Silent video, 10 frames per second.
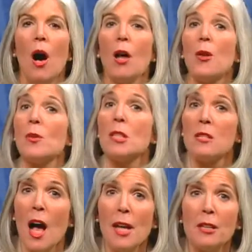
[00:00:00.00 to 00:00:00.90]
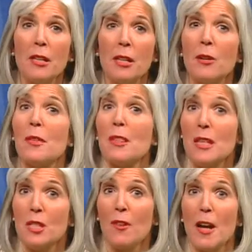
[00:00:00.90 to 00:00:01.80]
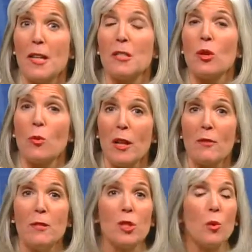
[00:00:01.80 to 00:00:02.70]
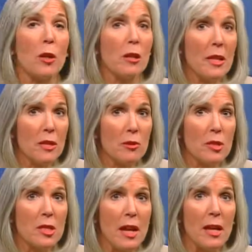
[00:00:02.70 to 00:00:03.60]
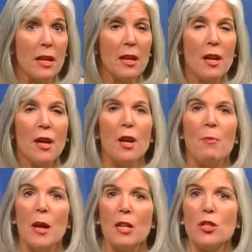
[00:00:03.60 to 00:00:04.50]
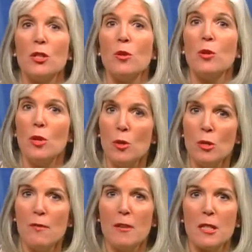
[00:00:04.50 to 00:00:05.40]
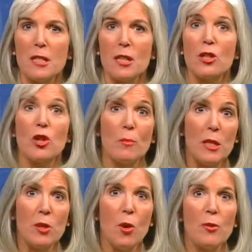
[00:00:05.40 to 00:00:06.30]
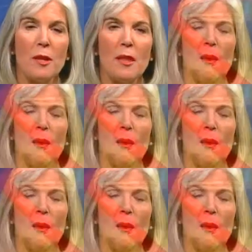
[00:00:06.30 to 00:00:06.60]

Although it's not clear that these findings are relevant to a clinical setting, patients who use Avinza should be told that